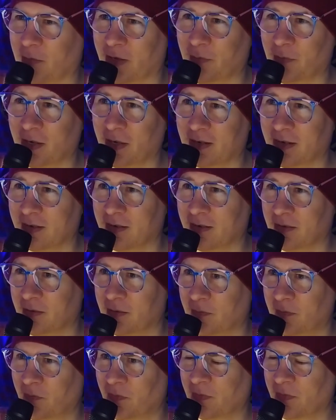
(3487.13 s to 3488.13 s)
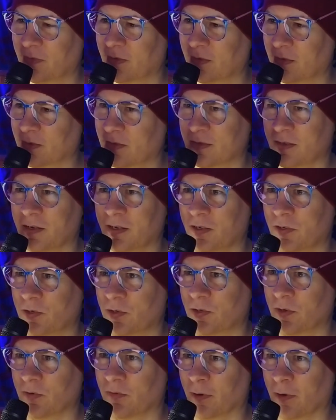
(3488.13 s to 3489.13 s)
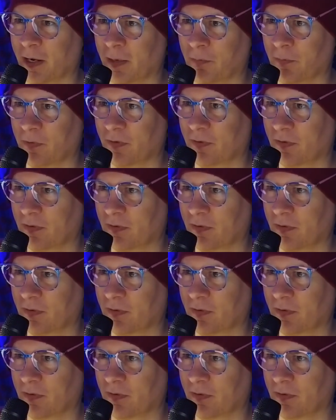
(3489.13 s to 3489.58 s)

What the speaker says: make a little, because it's only 2 frames.